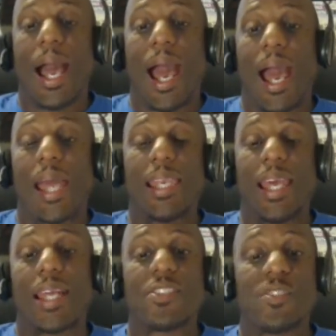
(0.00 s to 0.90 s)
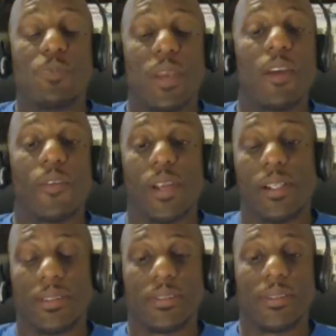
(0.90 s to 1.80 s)
I let
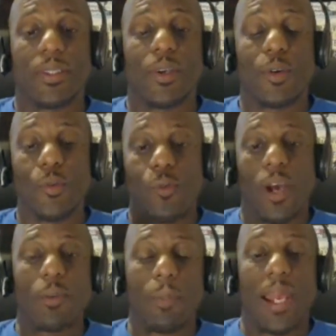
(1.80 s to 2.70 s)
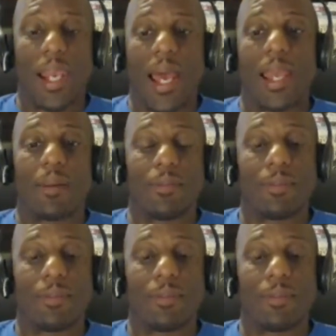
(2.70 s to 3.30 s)
spirit run my life.